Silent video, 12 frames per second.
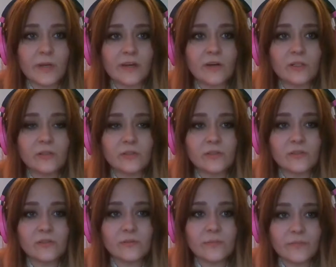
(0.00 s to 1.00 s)
cosplay
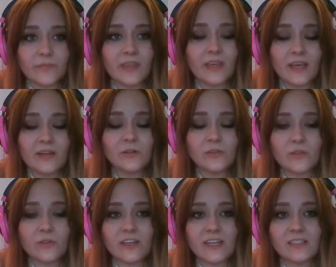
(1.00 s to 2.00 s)
and
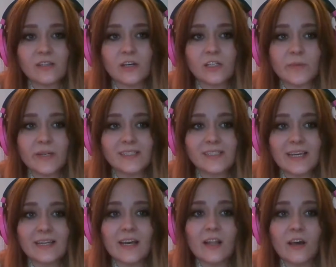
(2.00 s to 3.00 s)
also Therese cosplay
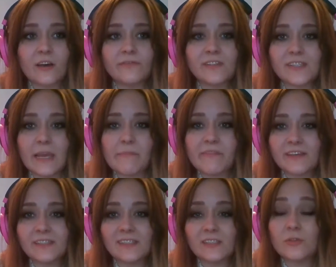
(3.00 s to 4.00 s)
said a lot of the same
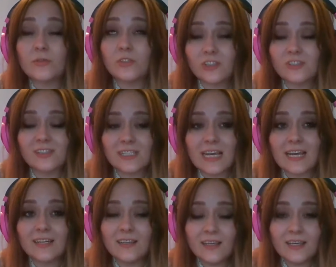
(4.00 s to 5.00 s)
things as you just
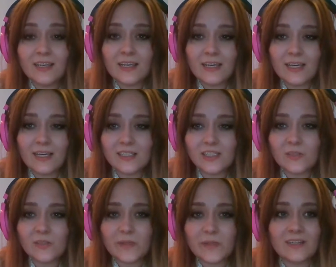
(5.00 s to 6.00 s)
said, and
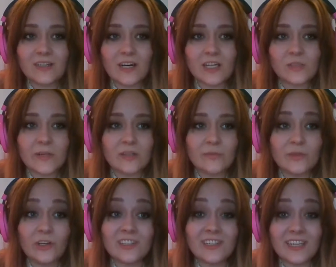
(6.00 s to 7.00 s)
she's been in the cosplay
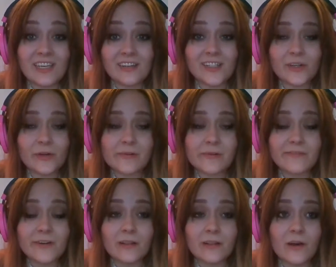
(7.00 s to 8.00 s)
community here in Norway
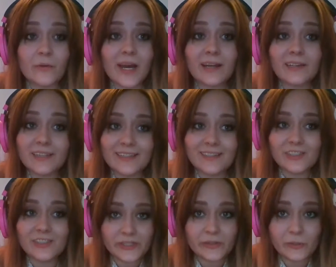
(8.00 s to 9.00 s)
for a long while,
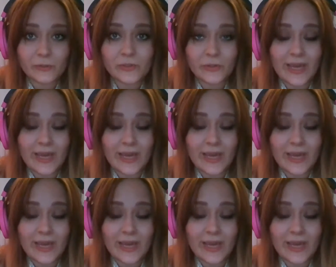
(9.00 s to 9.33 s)
and she also